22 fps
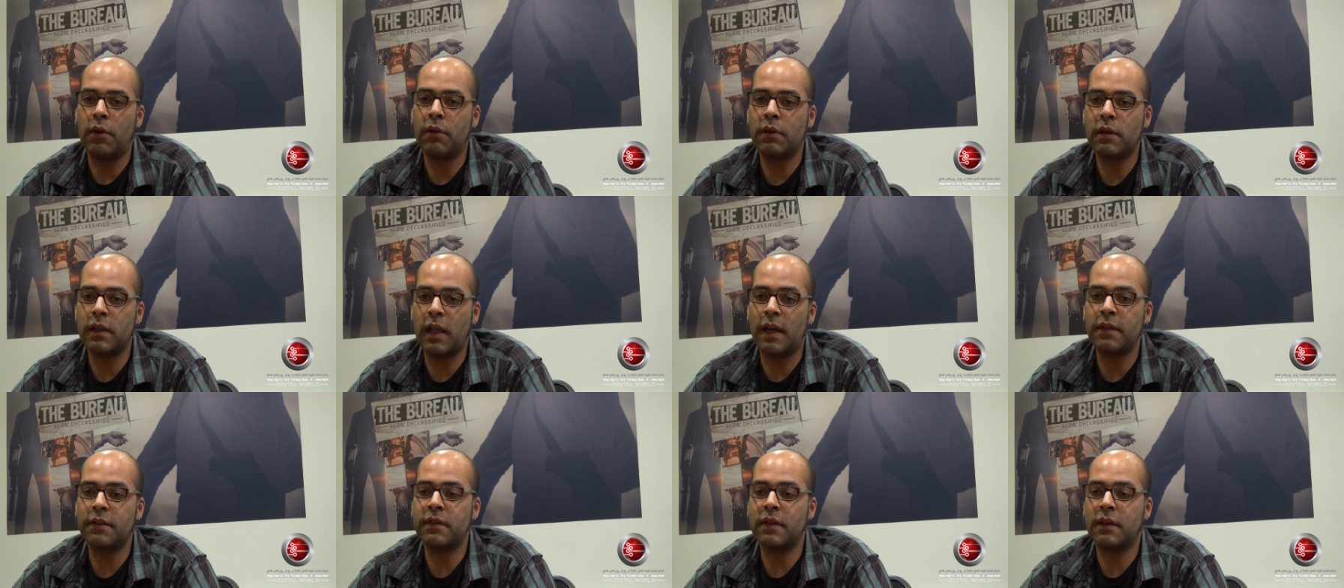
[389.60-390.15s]

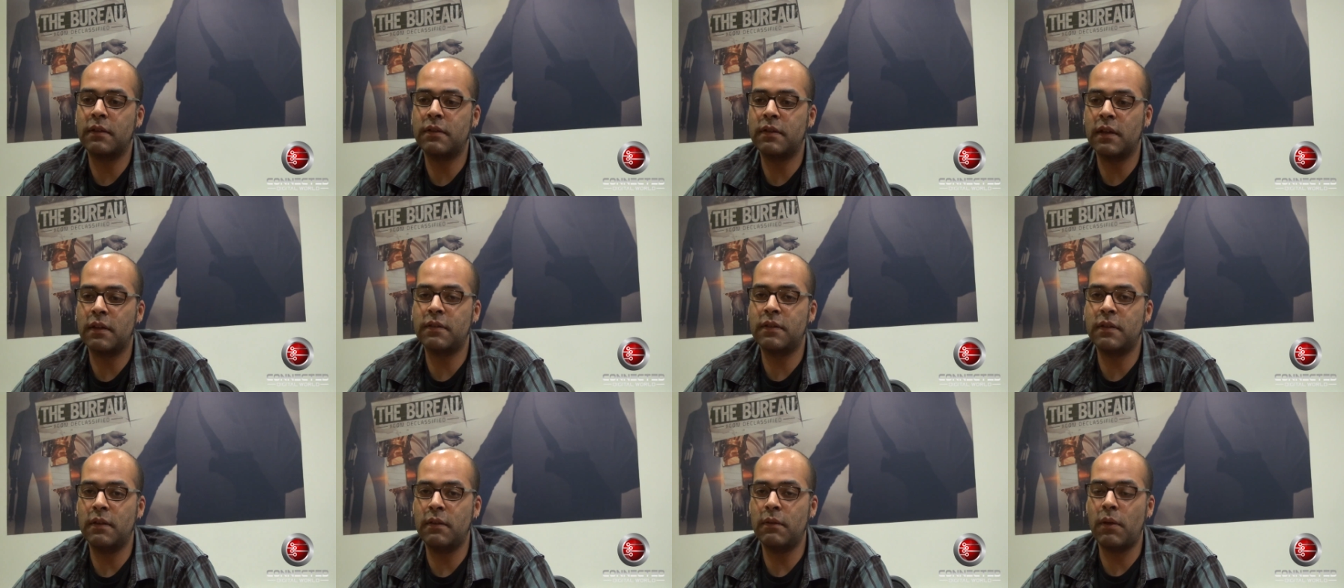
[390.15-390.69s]
classic
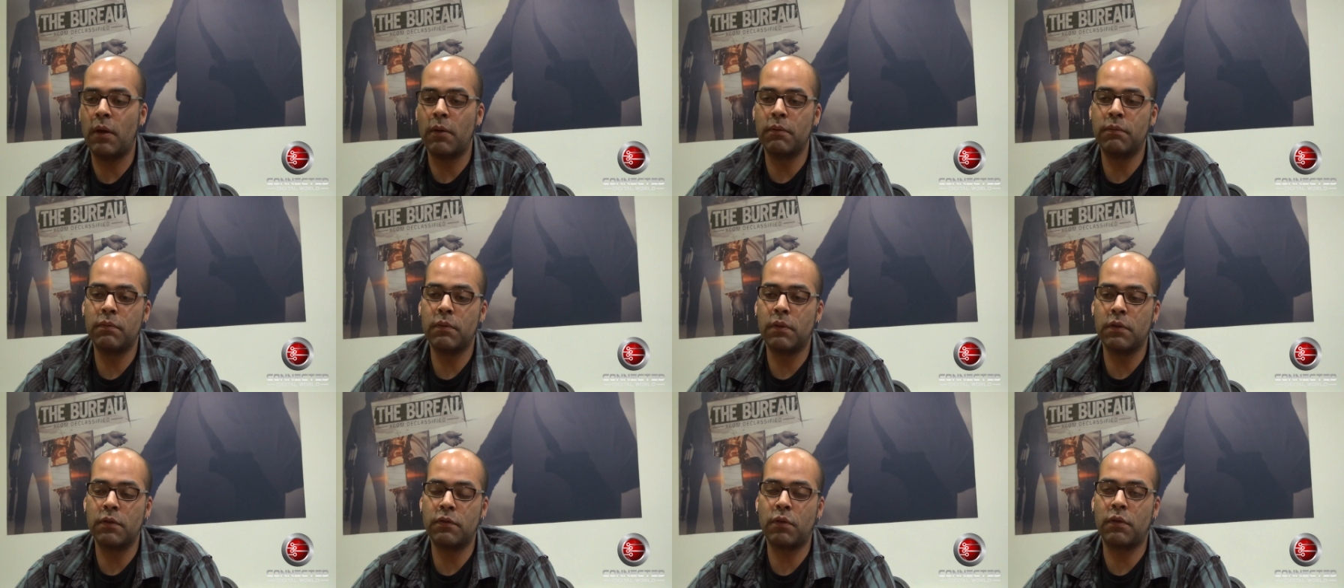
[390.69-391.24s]

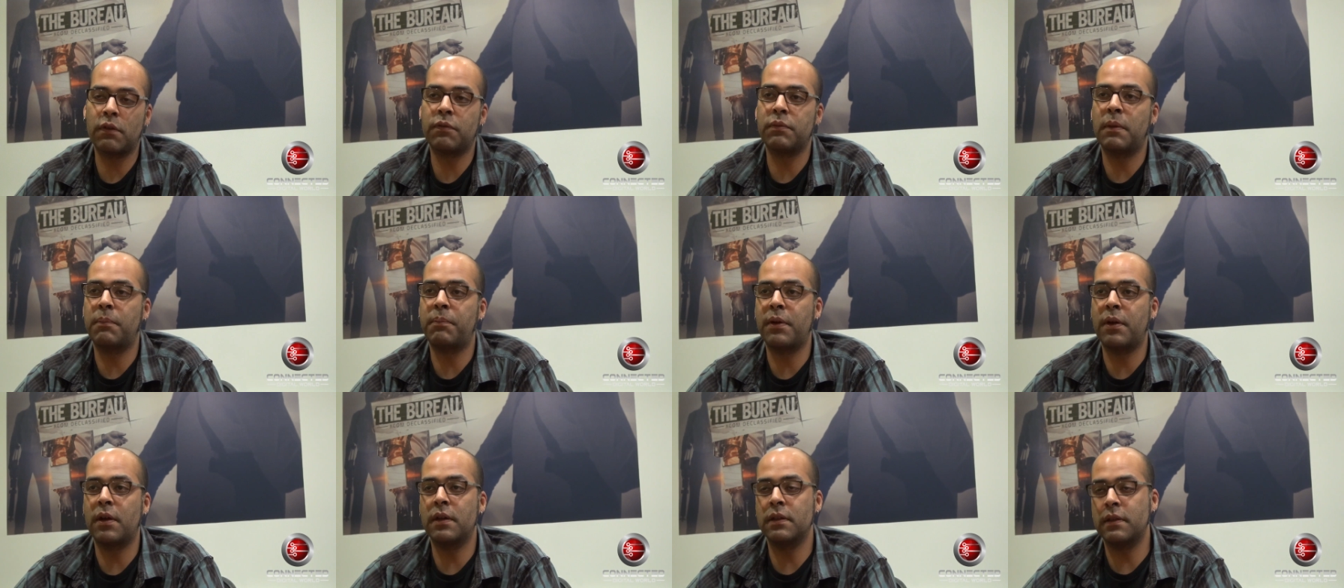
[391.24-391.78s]
60s stories from
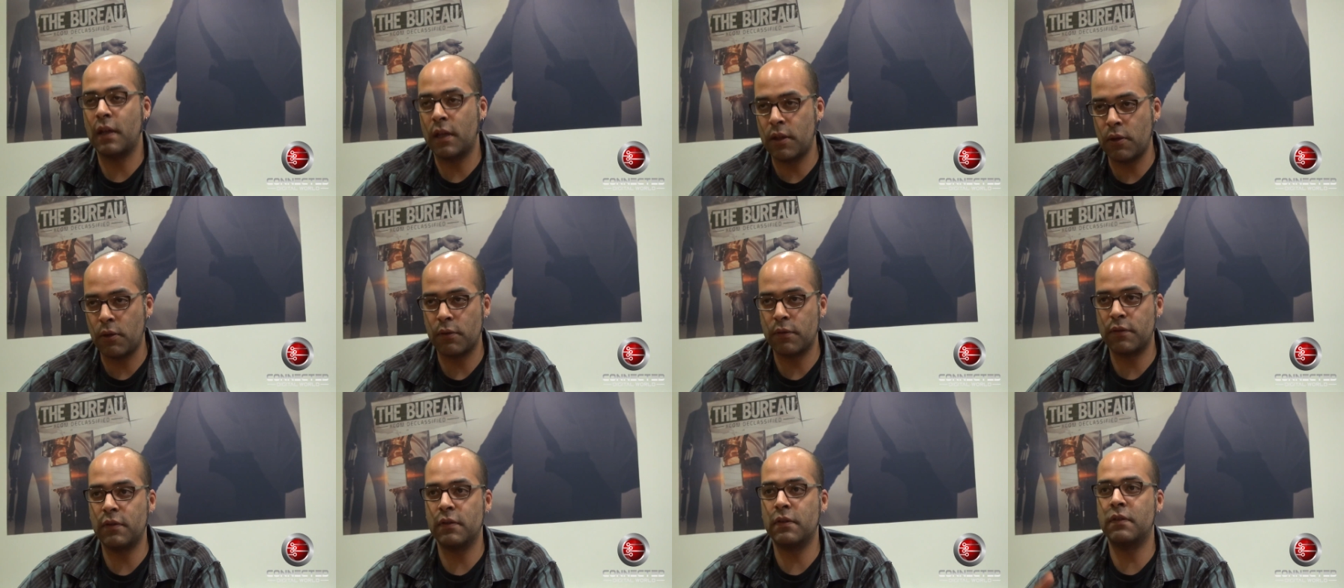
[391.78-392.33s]
the period. Day the
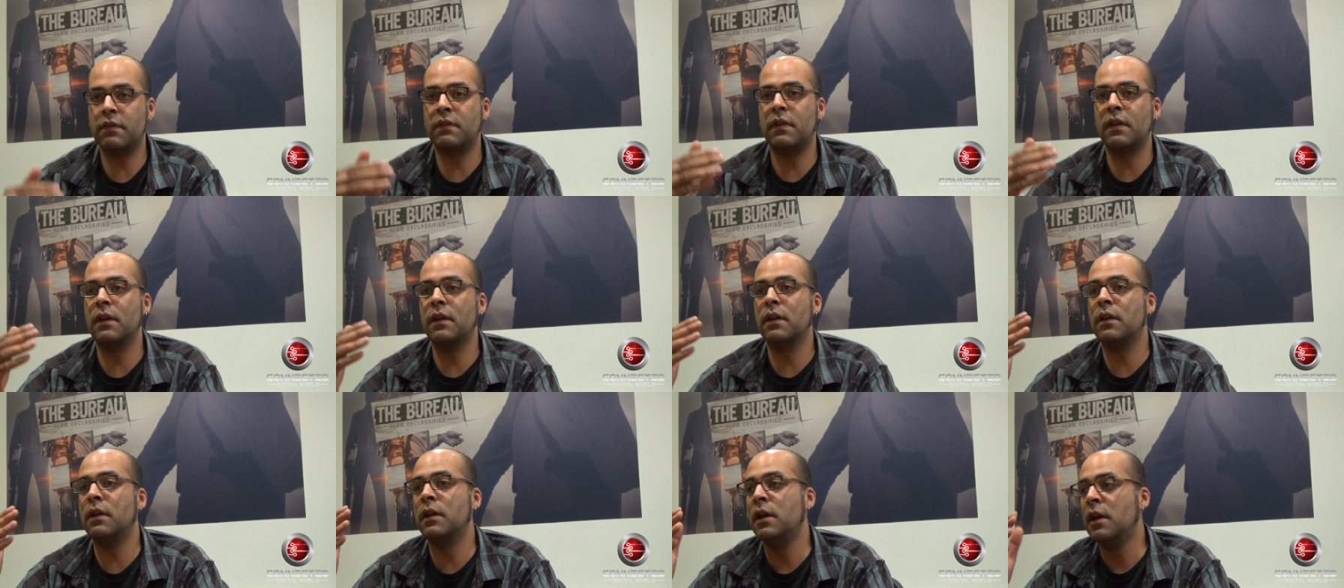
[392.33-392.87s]
Earth Stood
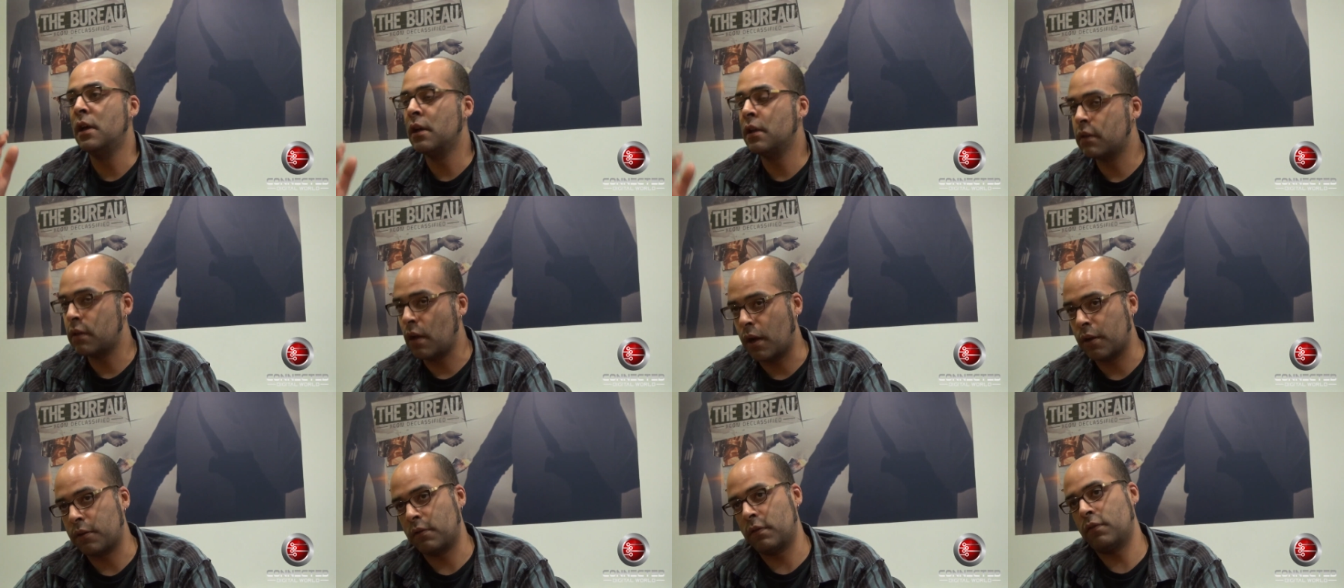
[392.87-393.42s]
Still,
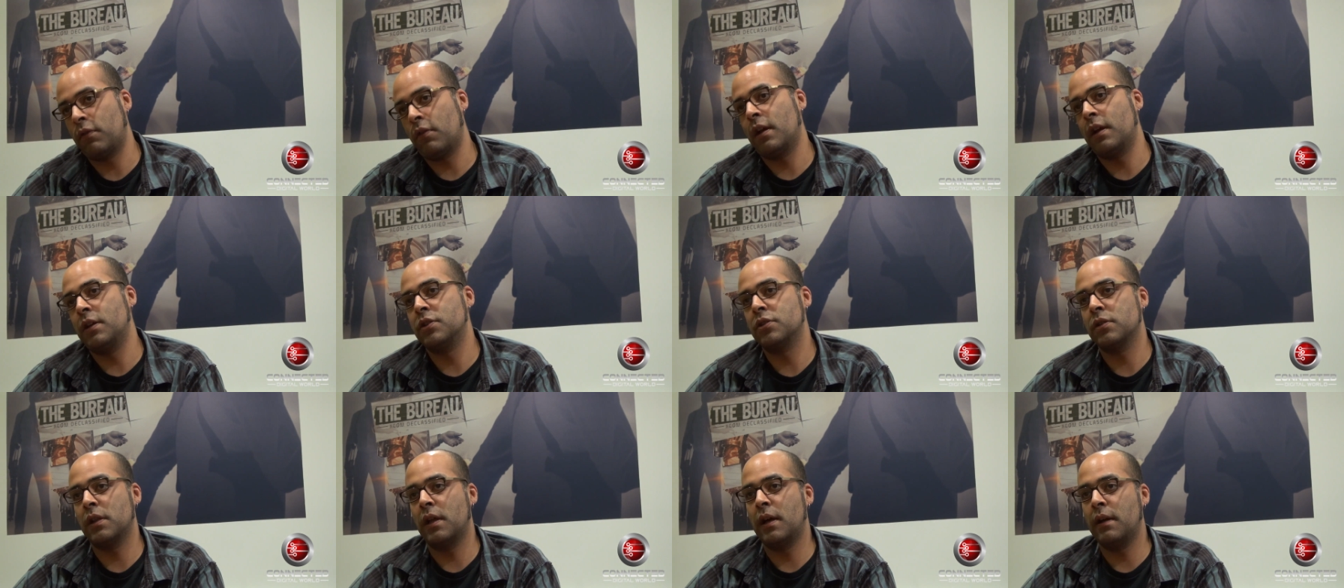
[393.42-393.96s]
Doctor
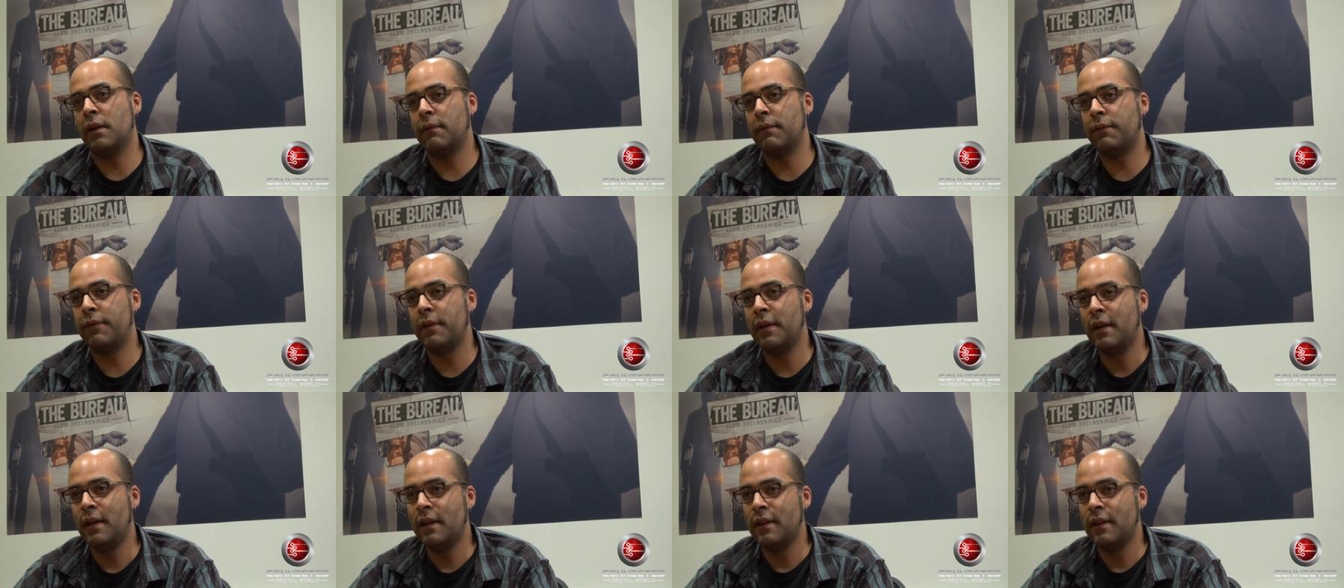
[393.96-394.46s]
Strangelove.